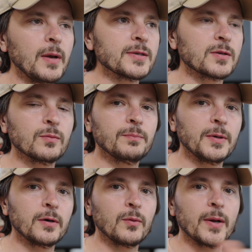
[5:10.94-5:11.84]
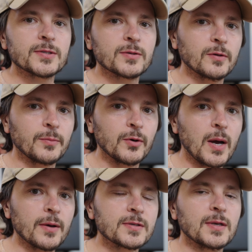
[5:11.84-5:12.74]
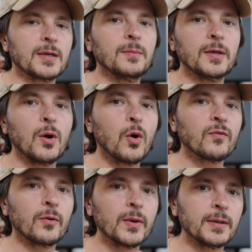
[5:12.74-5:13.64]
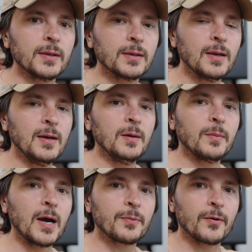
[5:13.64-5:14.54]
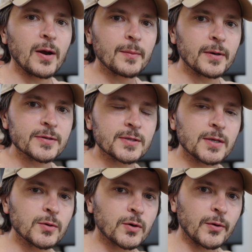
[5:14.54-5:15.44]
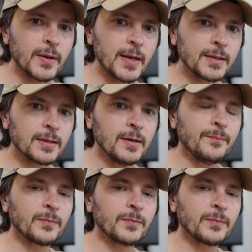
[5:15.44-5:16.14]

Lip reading: as a beer runs through the brew house that can be overridden by parameters that you create